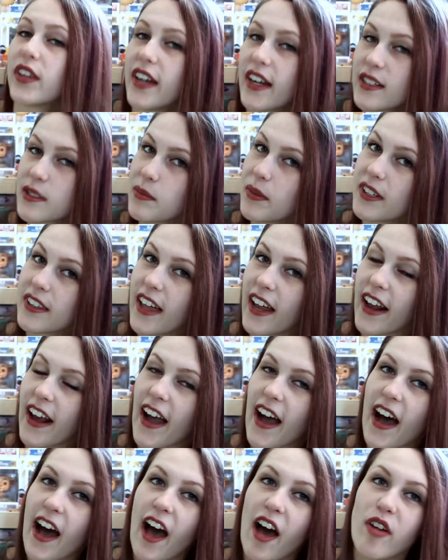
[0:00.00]
next book that I
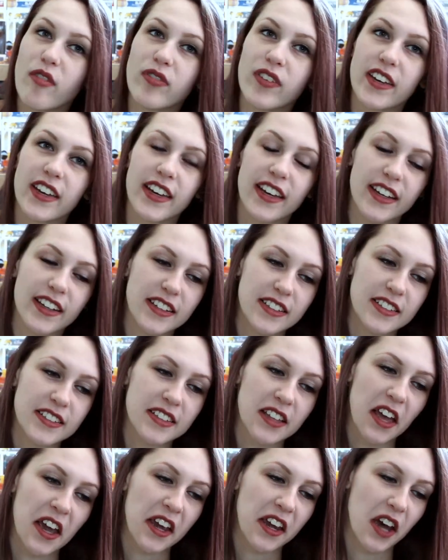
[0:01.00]
have is
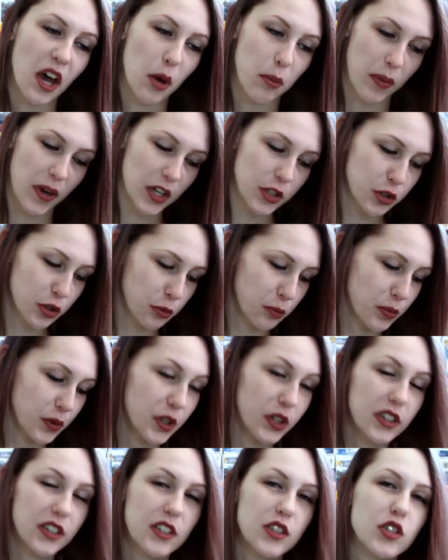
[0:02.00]
like a picture
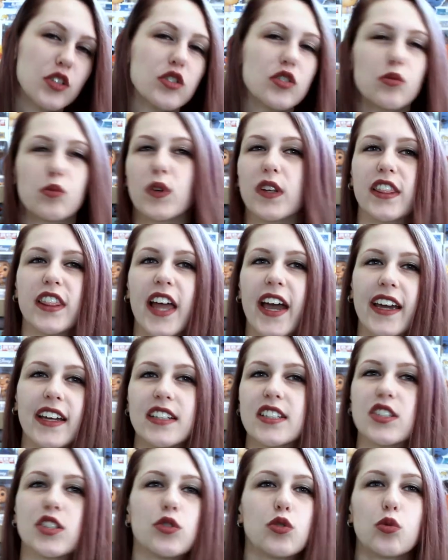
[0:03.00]
book with like
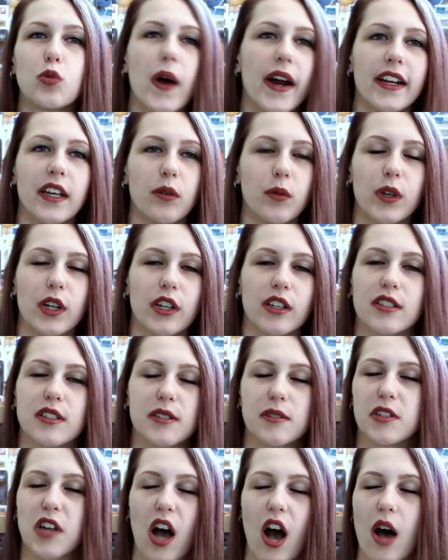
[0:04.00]
twenty words
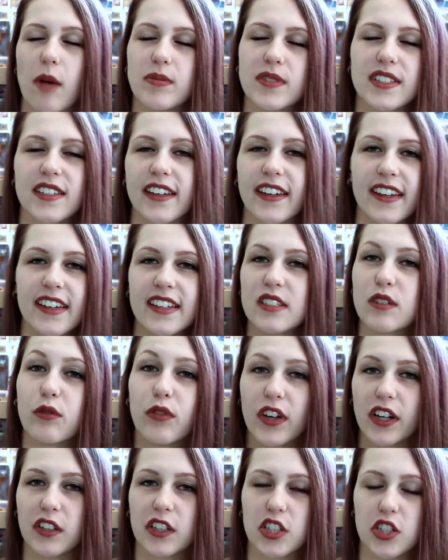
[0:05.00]
tops. Like, it's
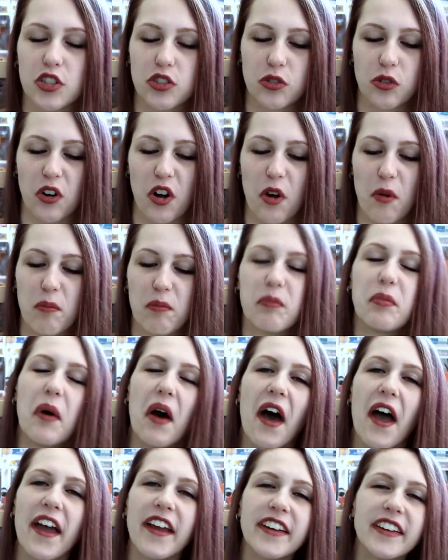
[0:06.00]
very short,
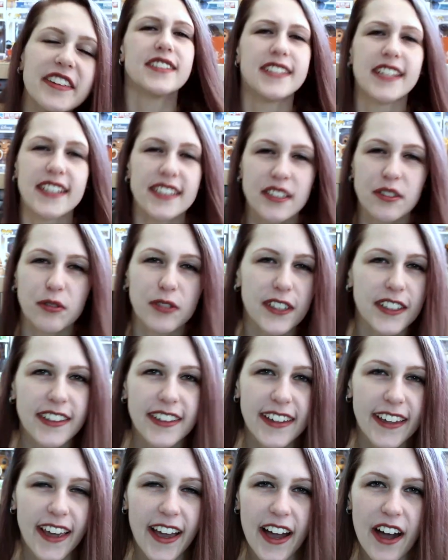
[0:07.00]
but does it really
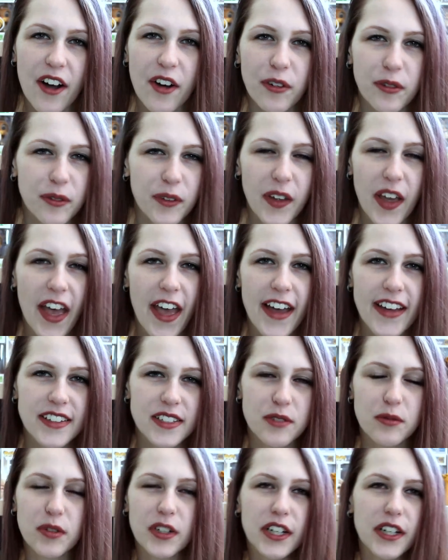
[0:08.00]
count
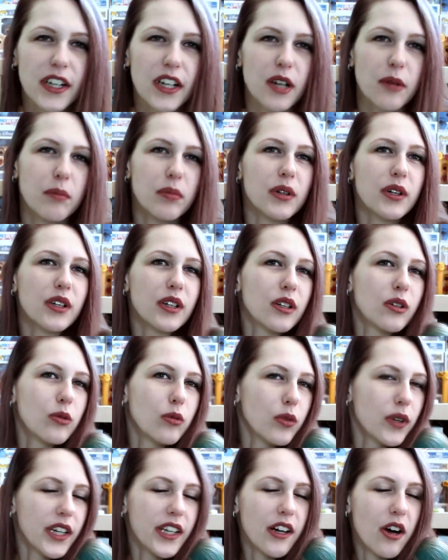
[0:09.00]
as reading a book?
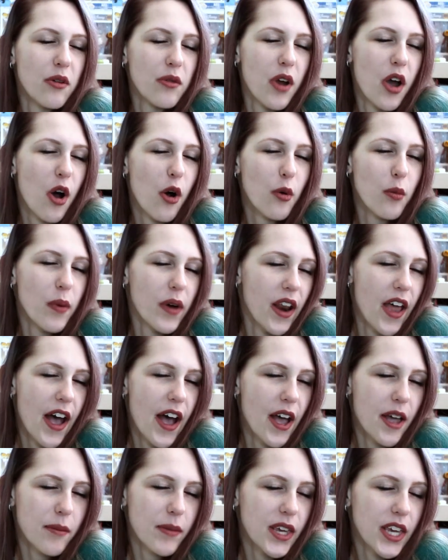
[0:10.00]
We don't know, but
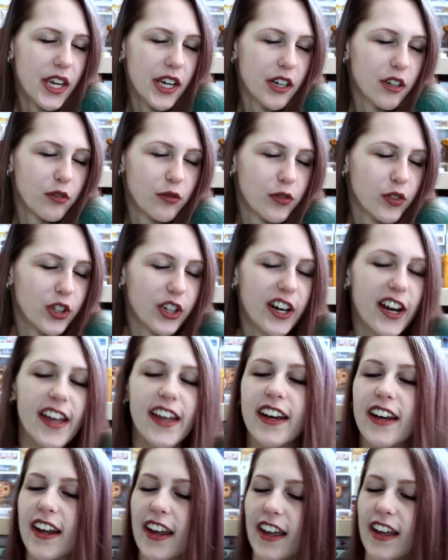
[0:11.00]
I'm here for it.
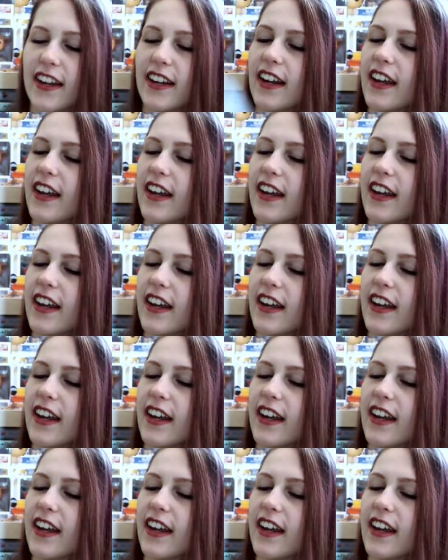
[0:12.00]
It